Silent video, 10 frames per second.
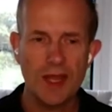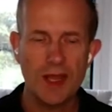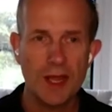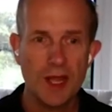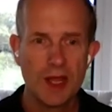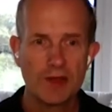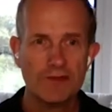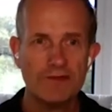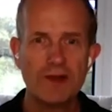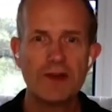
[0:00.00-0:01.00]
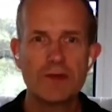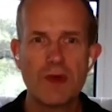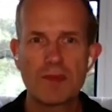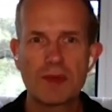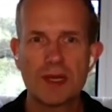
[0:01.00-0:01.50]
and then
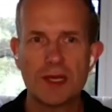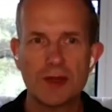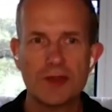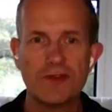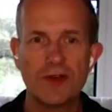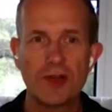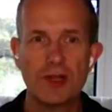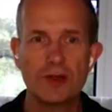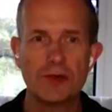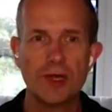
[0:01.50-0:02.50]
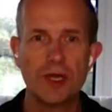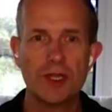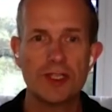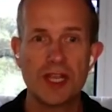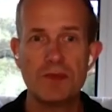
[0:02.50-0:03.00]
very rapidly on the
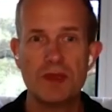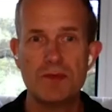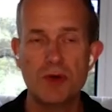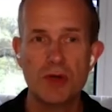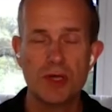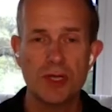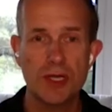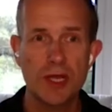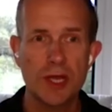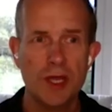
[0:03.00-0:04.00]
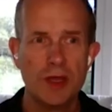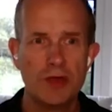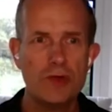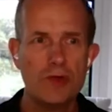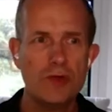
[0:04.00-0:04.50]
follow uh, jp morgan
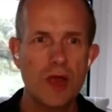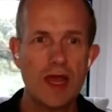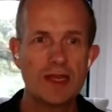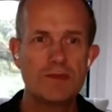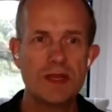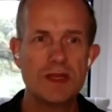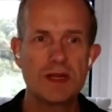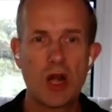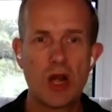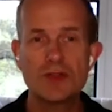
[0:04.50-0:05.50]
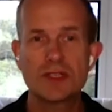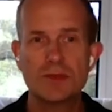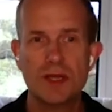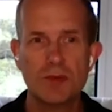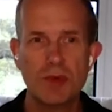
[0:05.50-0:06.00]
who had been
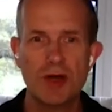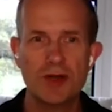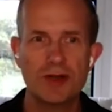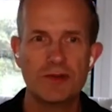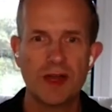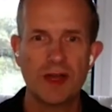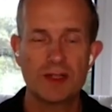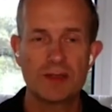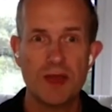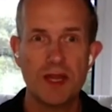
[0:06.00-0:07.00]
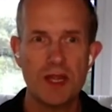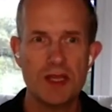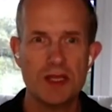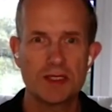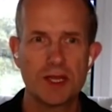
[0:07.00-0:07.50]
close to being a partner of ours
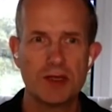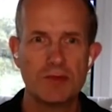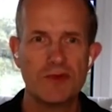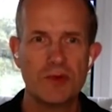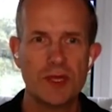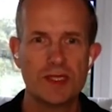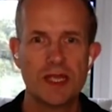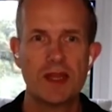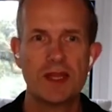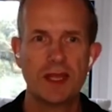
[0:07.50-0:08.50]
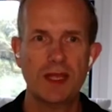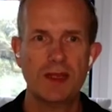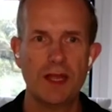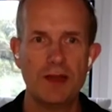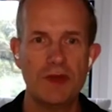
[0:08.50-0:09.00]
many years ago before they set
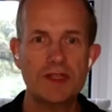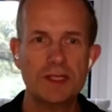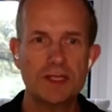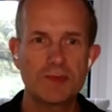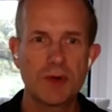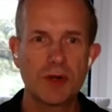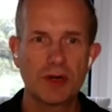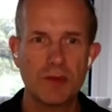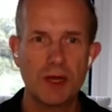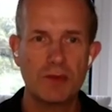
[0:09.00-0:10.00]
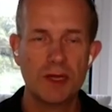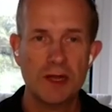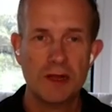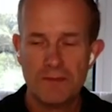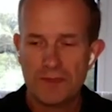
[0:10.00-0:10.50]
their in residence program
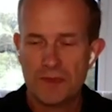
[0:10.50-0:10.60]
up